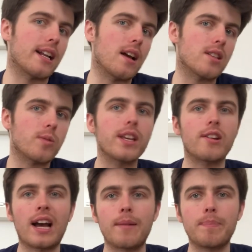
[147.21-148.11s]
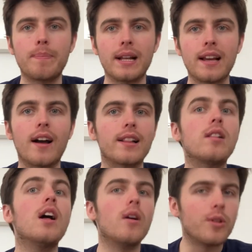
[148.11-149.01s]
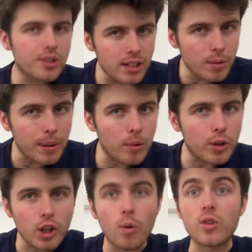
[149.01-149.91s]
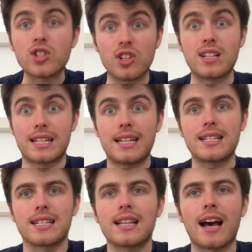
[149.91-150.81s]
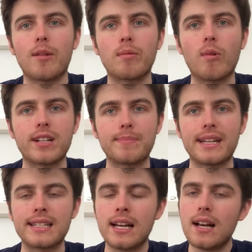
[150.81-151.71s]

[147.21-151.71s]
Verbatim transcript: Last week you had Billy Idol, which was a little bit more nuanced because I did listen to that album quite a bit.